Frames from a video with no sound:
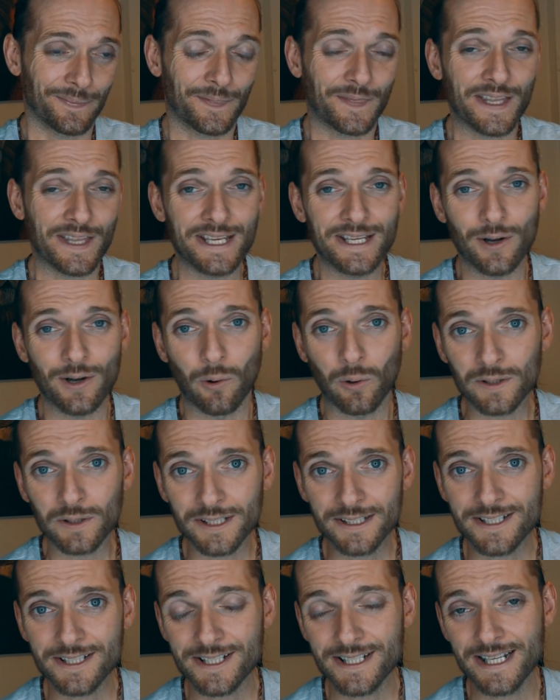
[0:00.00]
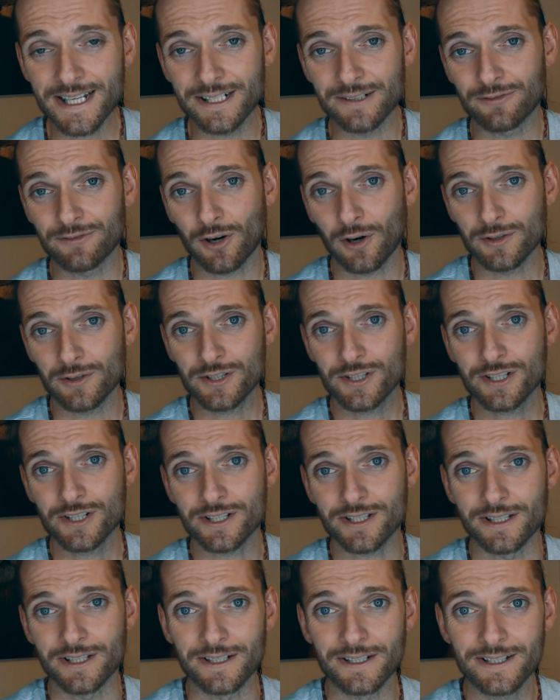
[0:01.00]
the altered state of
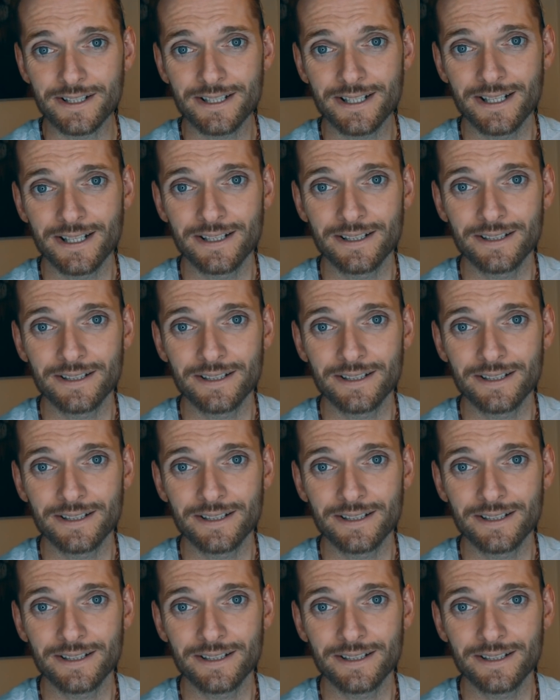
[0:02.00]
consciousness